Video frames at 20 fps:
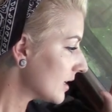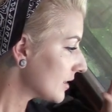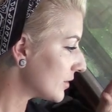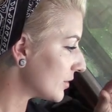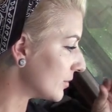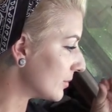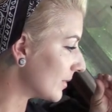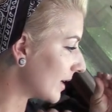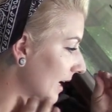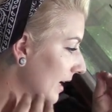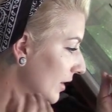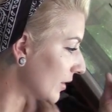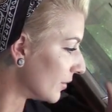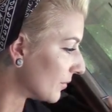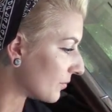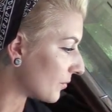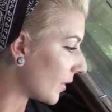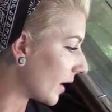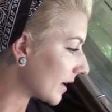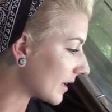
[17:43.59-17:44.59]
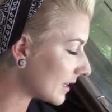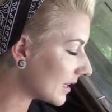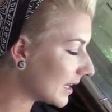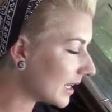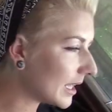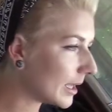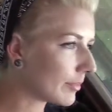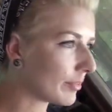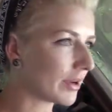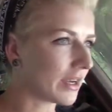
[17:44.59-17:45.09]
to get a new front
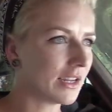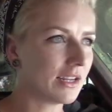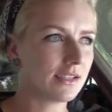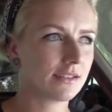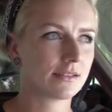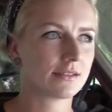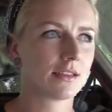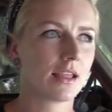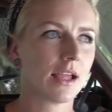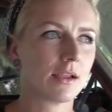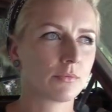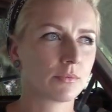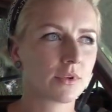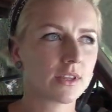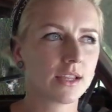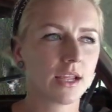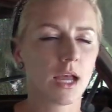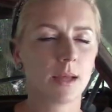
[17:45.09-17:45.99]
clip, and he's like really